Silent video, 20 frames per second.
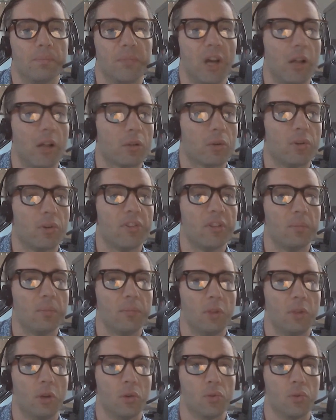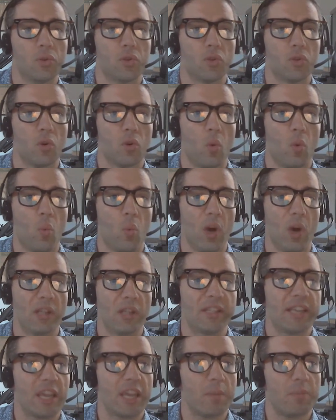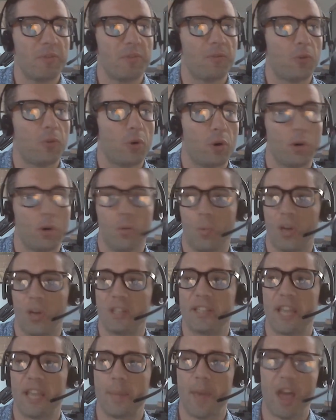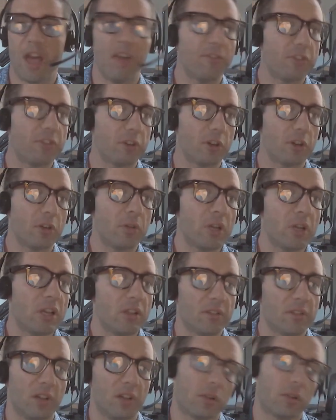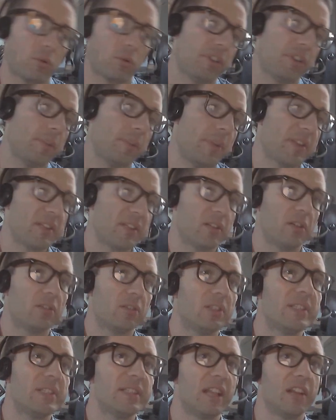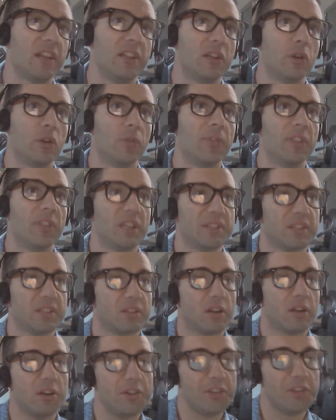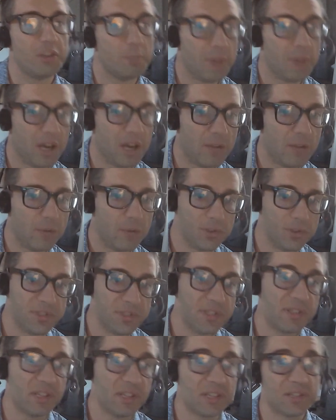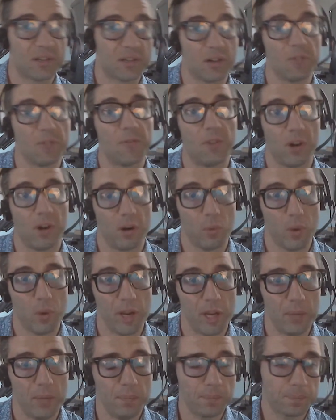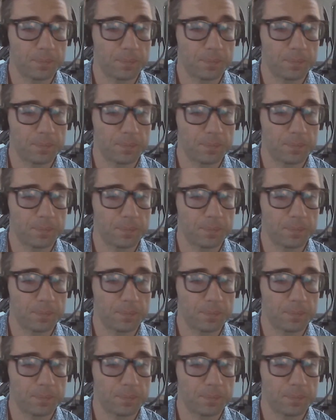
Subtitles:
The algorithm knows what came before, what came after. The algorithm has an understanding of things that are nearby versus things that are far away.